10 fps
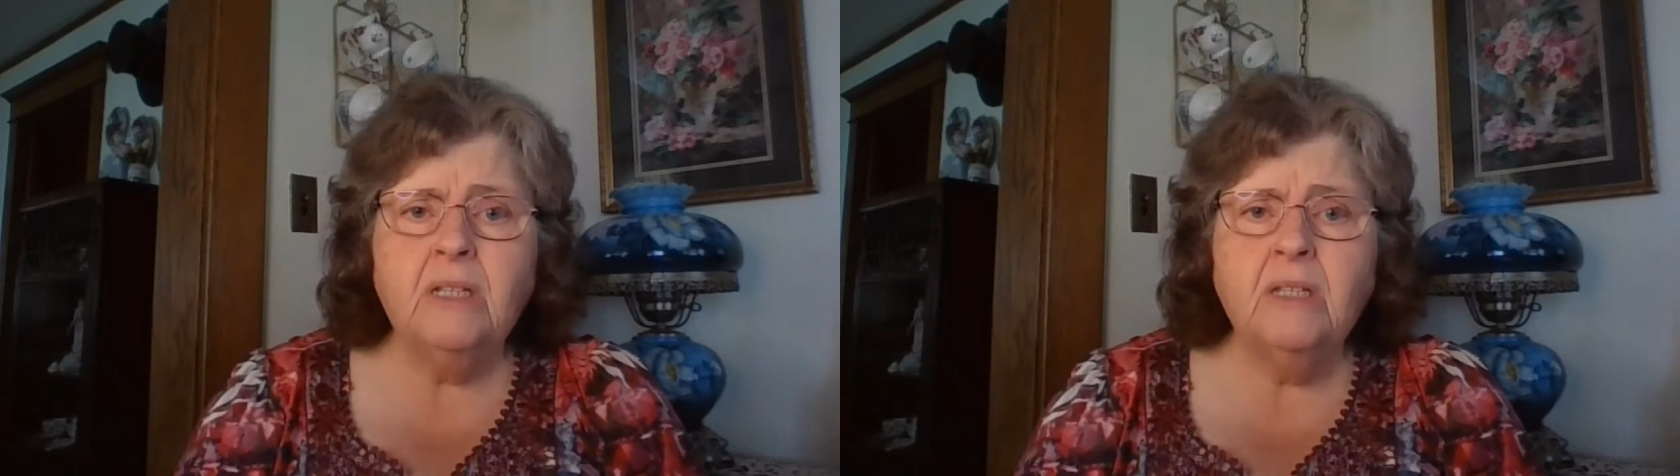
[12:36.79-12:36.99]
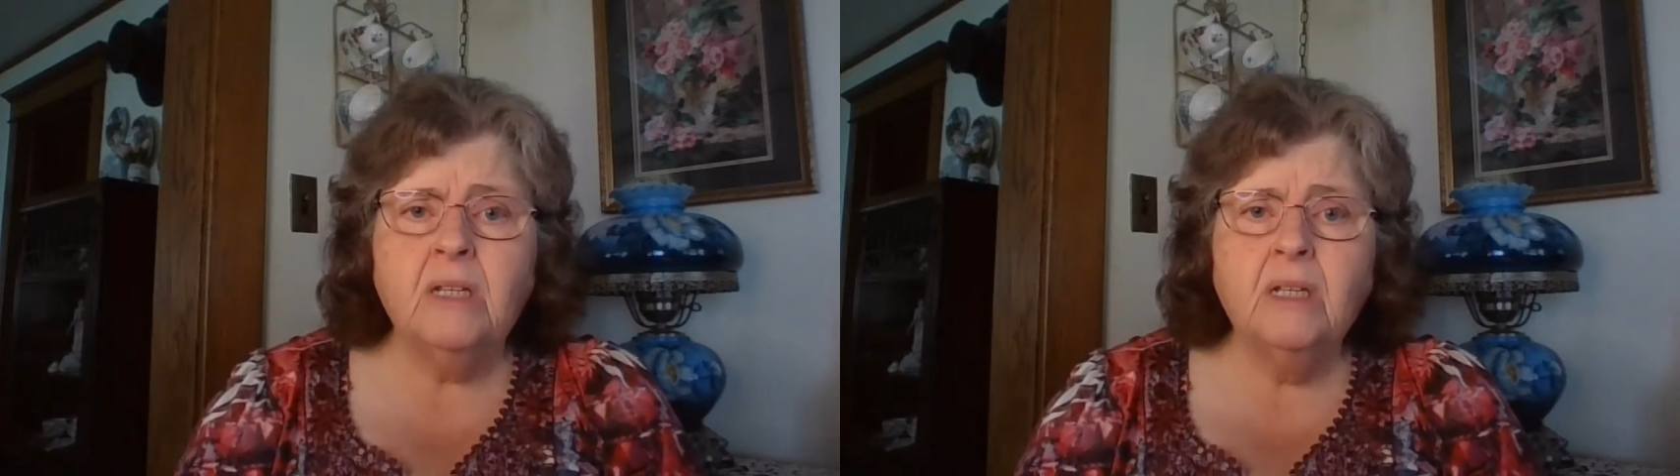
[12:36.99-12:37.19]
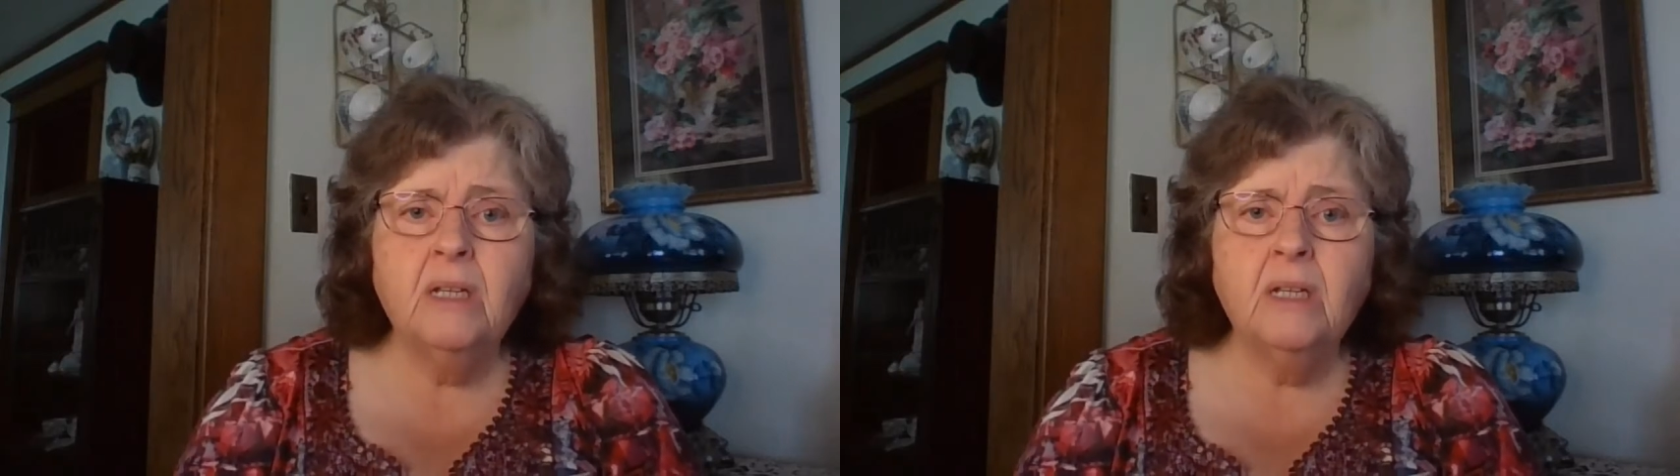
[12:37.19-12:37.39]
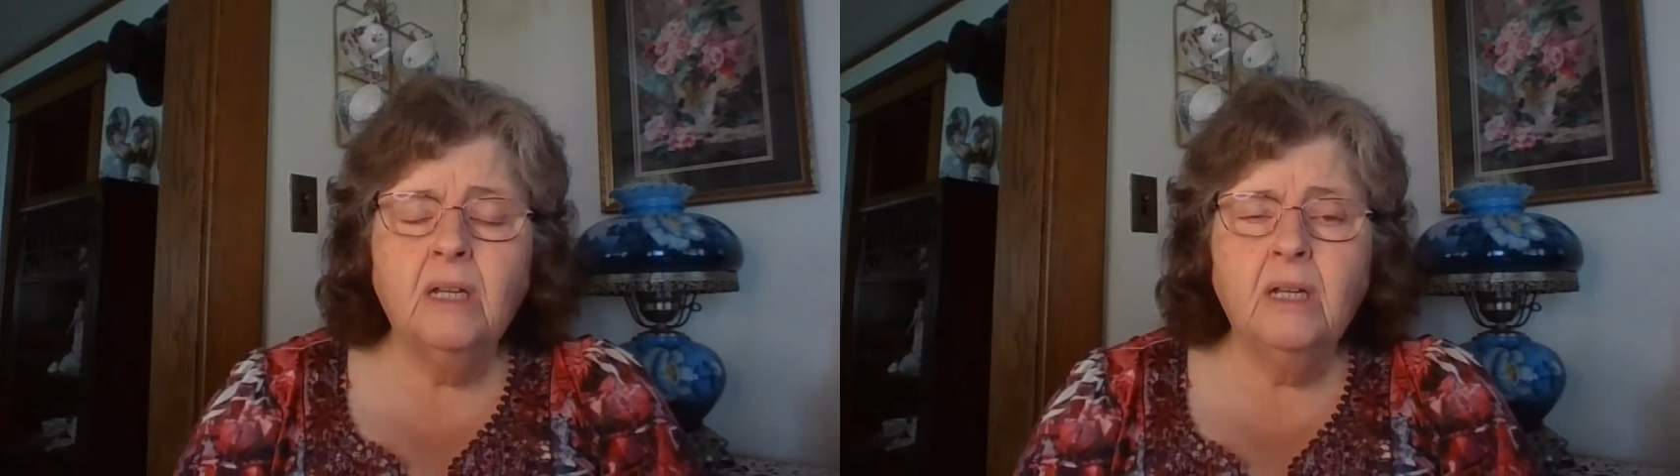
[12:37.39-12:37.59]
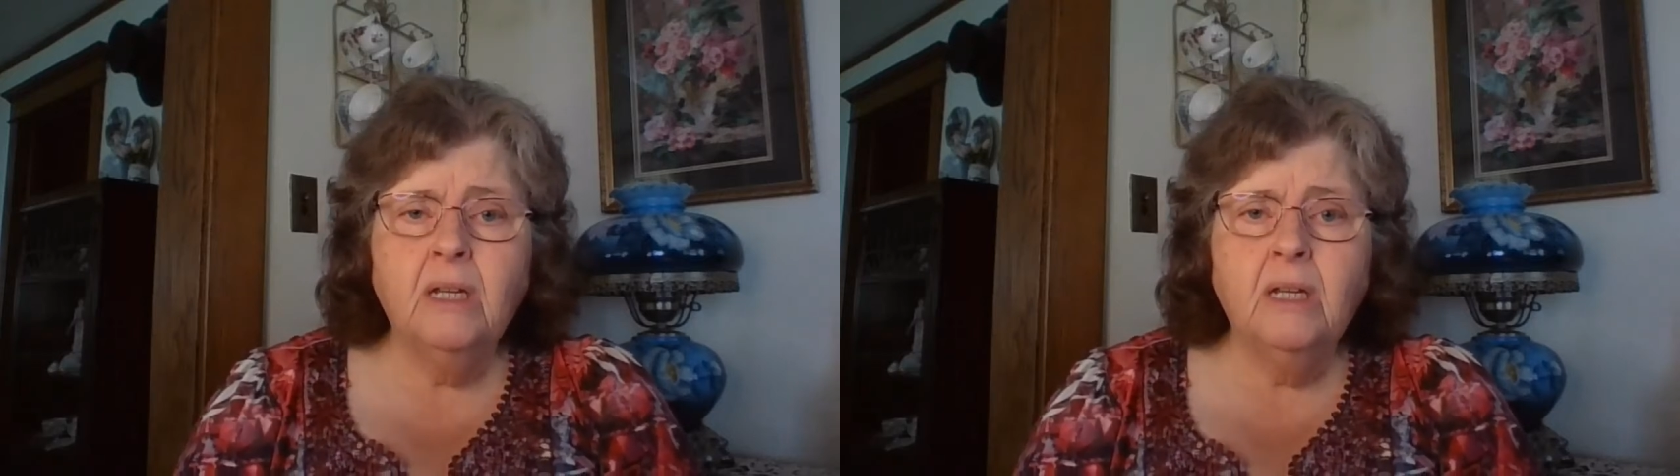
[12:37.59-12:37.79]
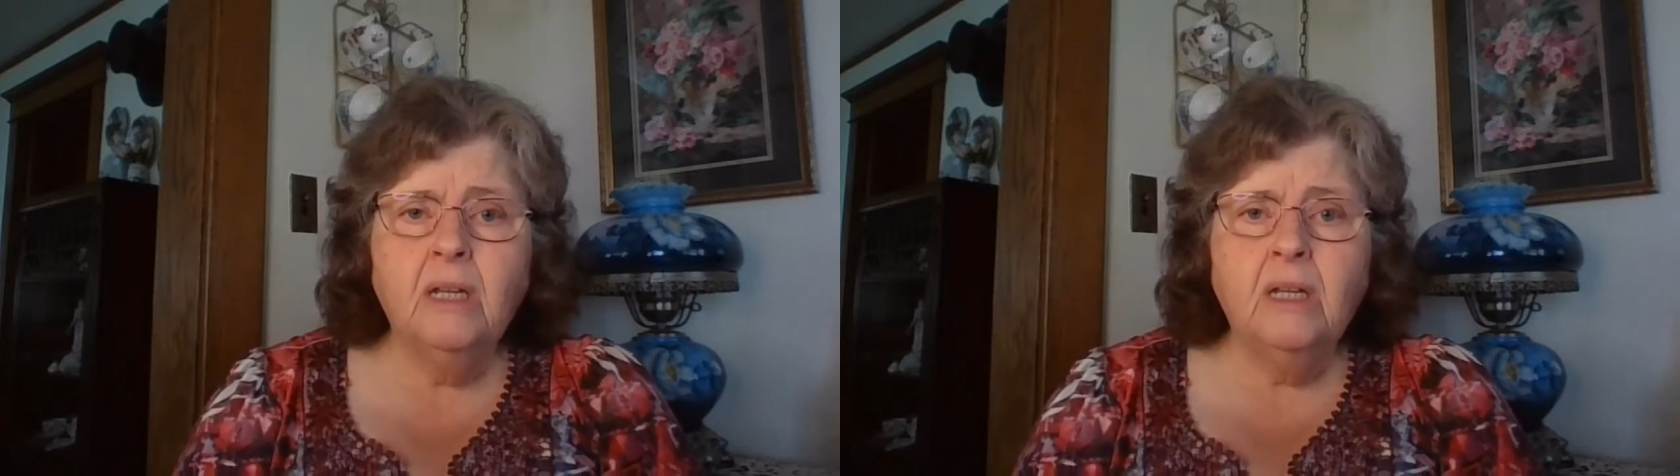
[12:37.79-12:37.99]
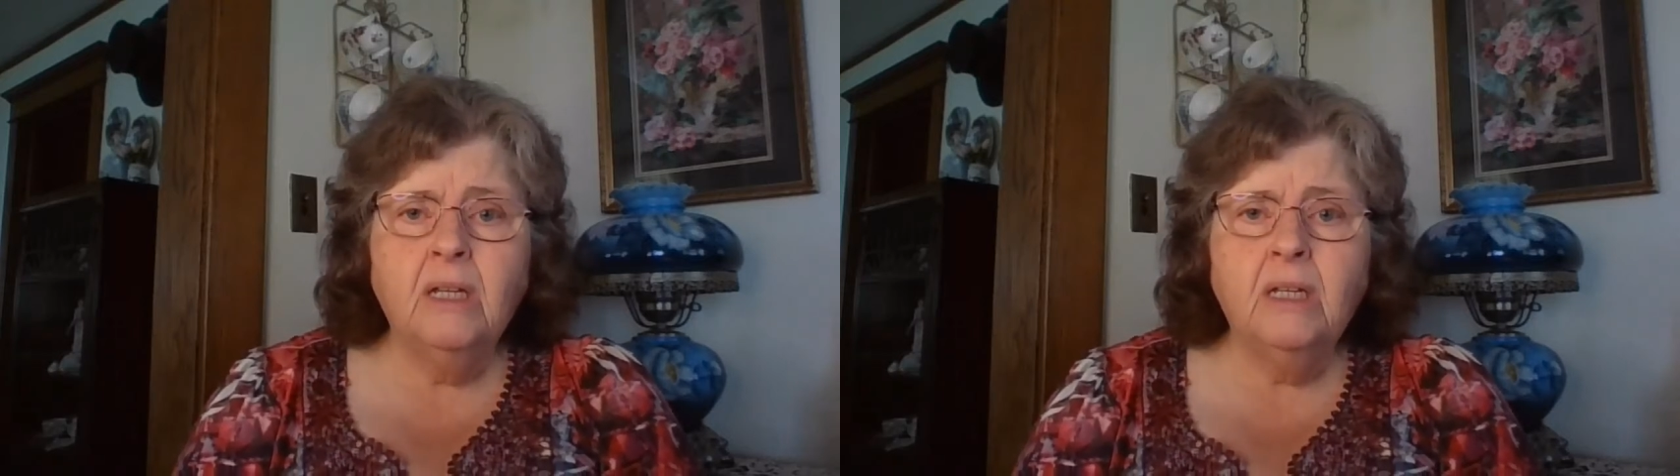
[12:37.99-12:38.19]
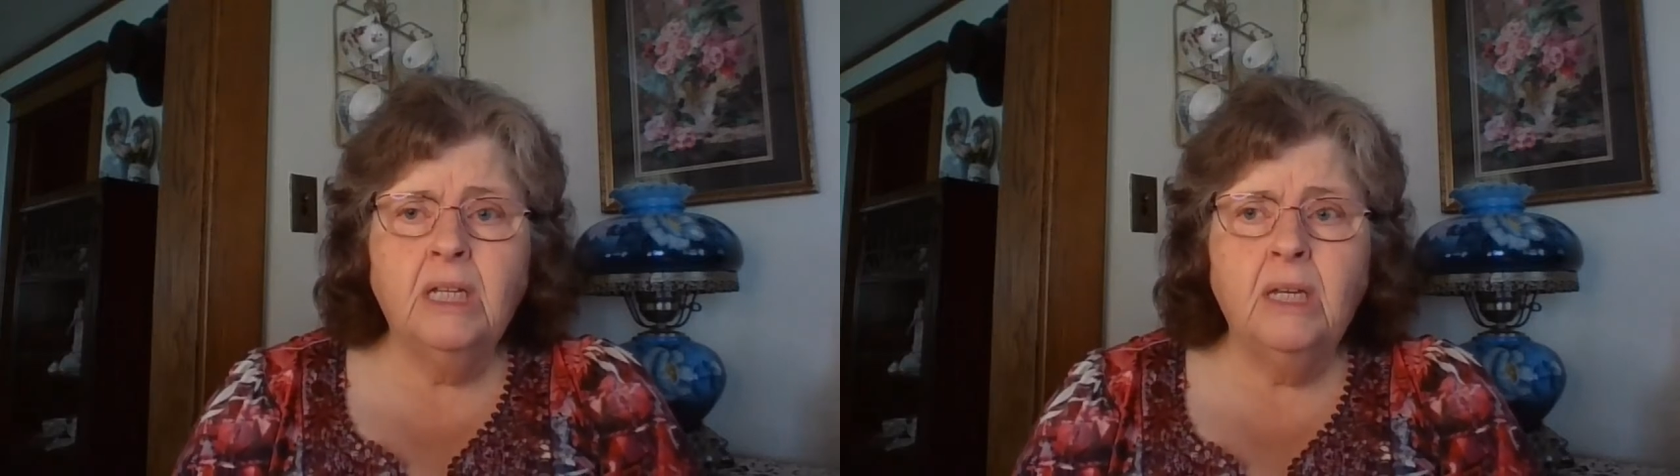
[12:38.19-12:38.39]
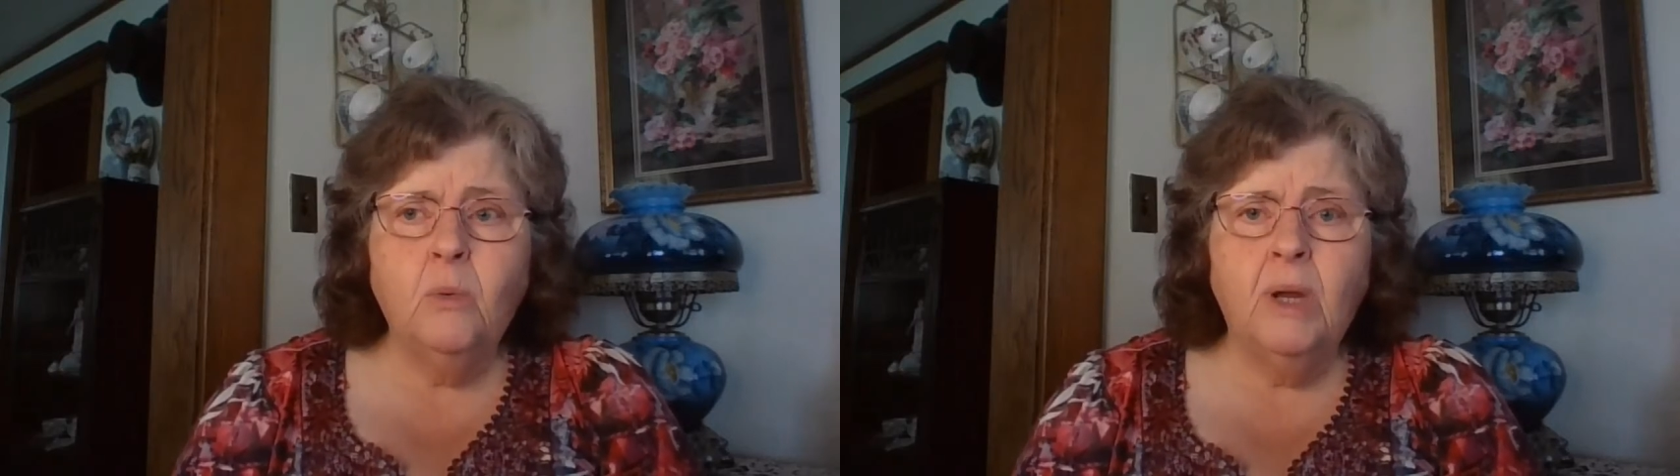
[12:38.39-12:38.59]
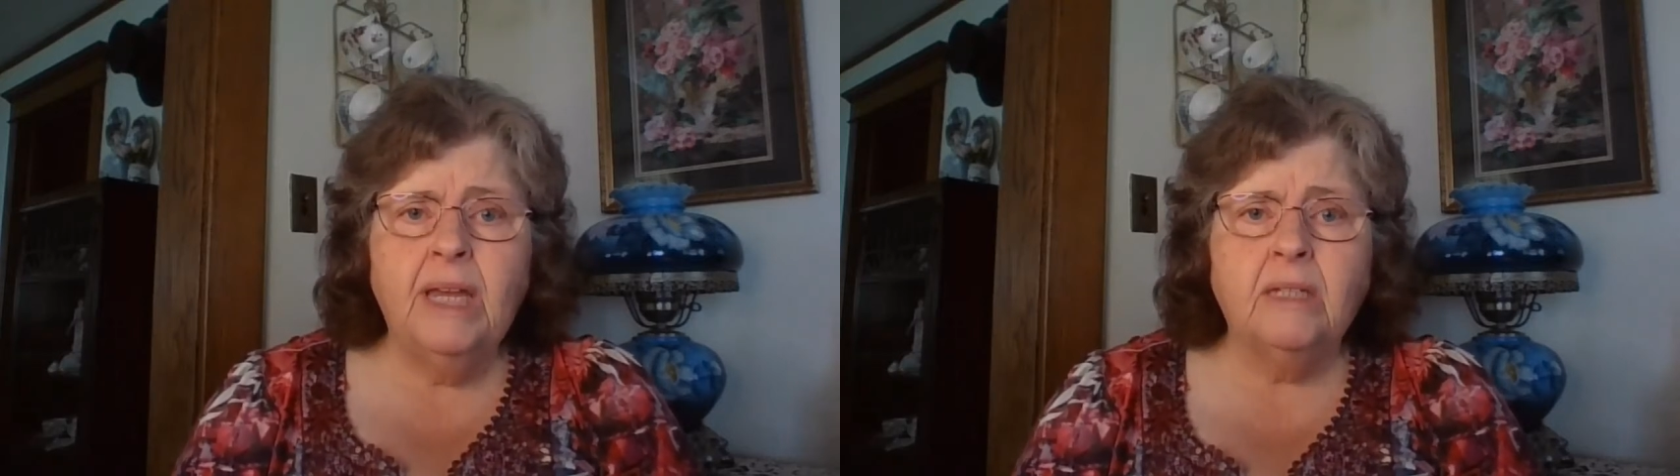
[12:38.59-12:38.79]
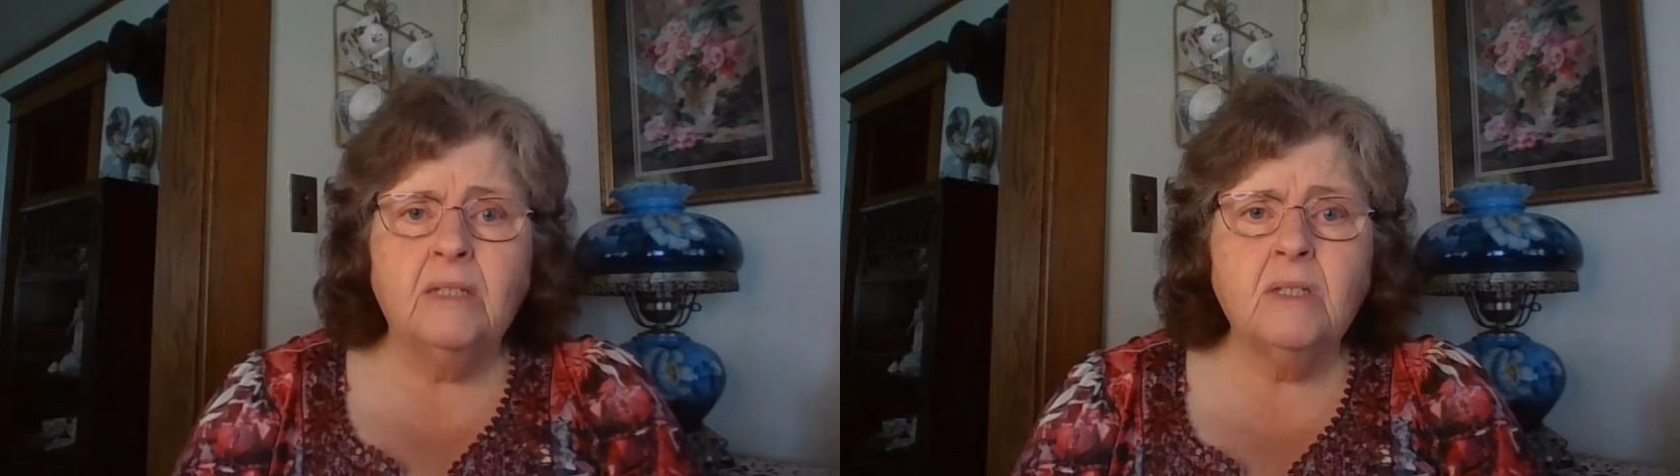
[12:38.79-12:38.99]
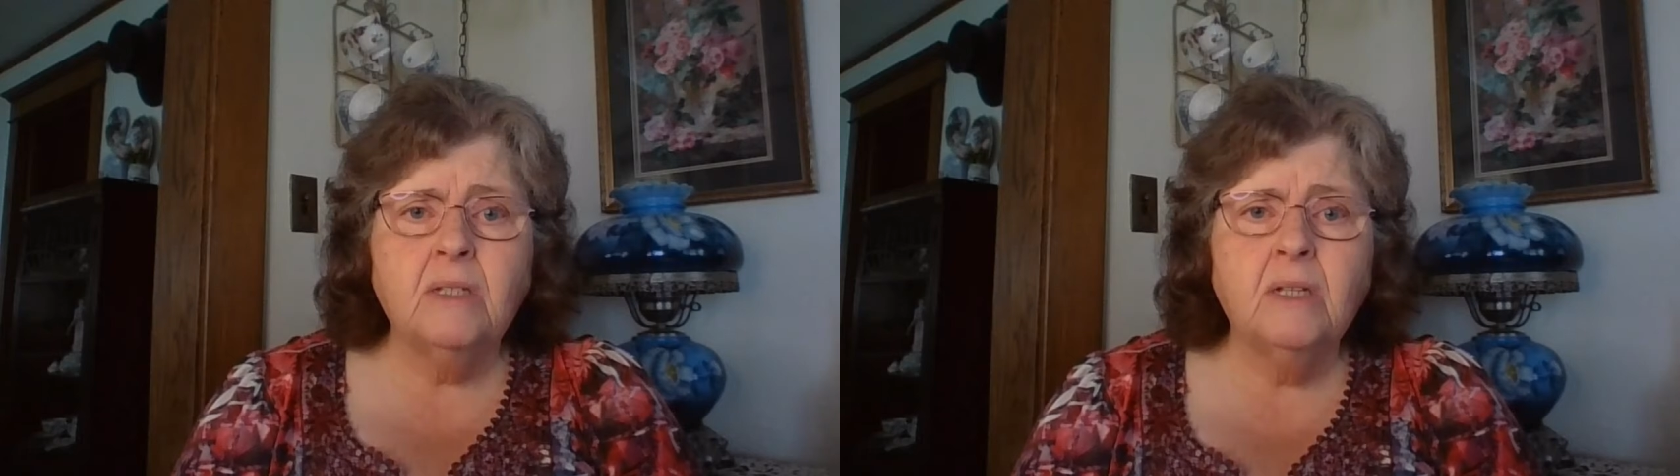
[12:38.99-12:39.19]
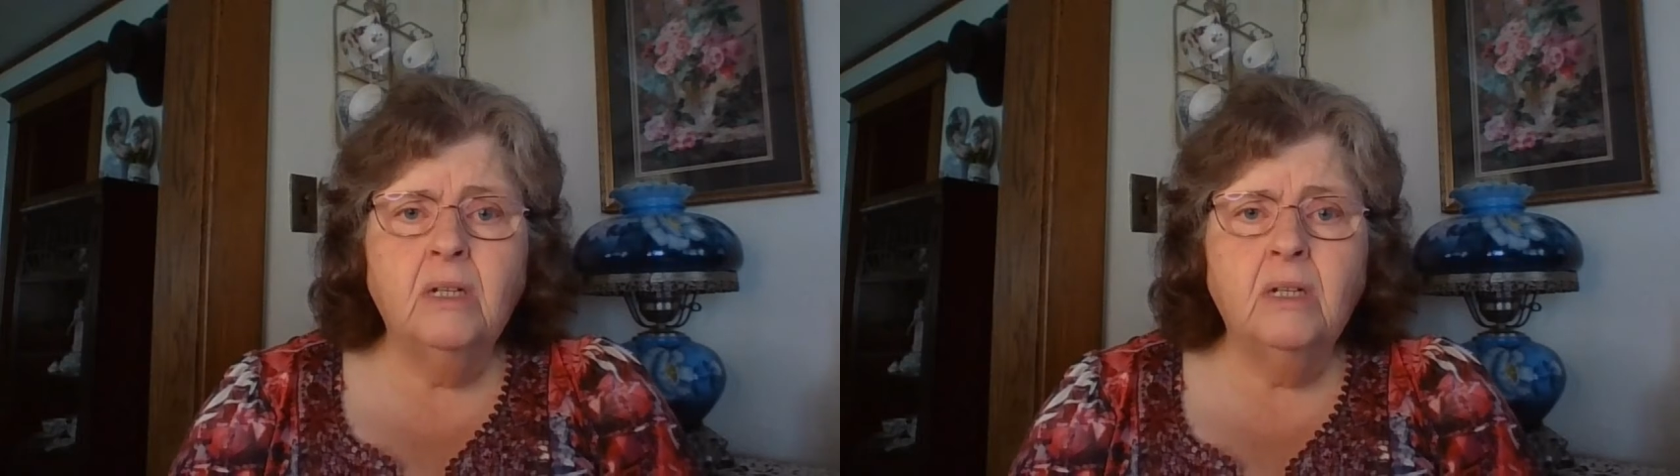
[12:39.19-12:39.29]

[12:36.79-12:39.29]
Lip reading: it, he went.